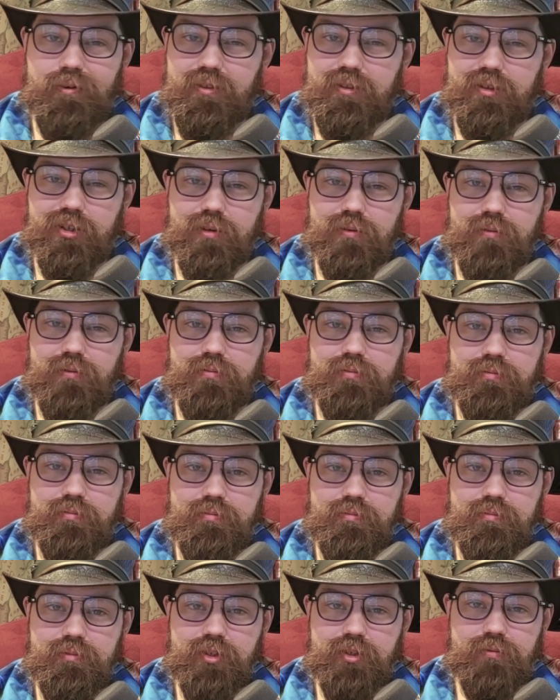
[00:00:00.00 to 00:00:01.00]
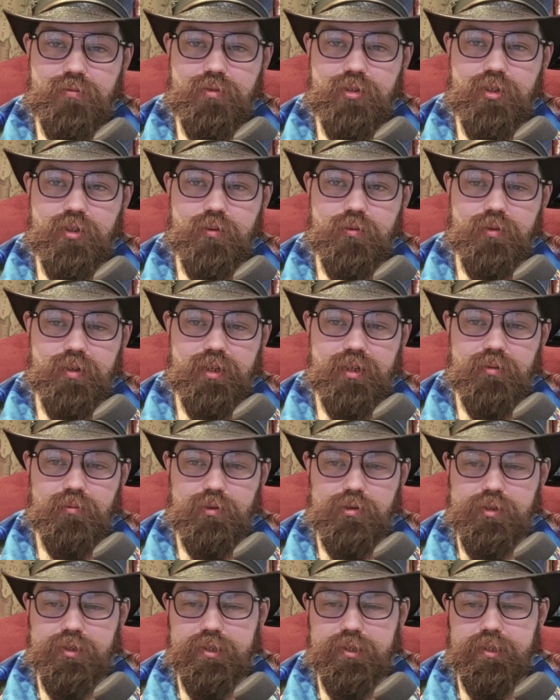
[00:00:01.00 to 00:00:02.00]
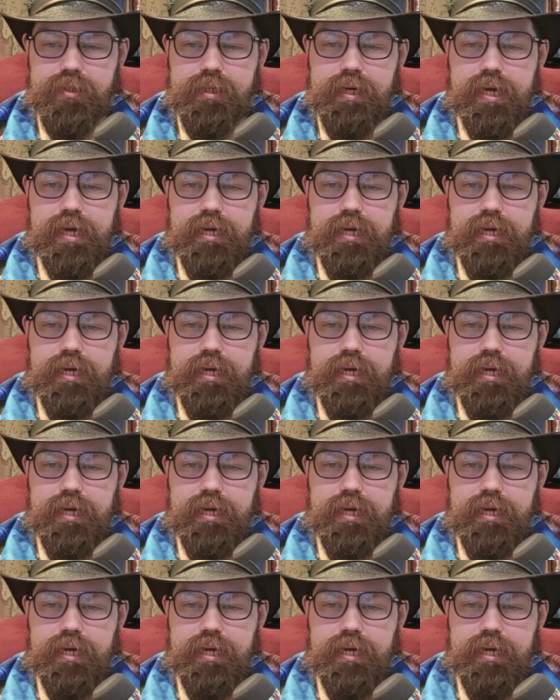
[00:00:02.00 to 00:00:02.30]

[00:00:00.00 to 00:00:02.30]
of the show soon too, Ian Wilson.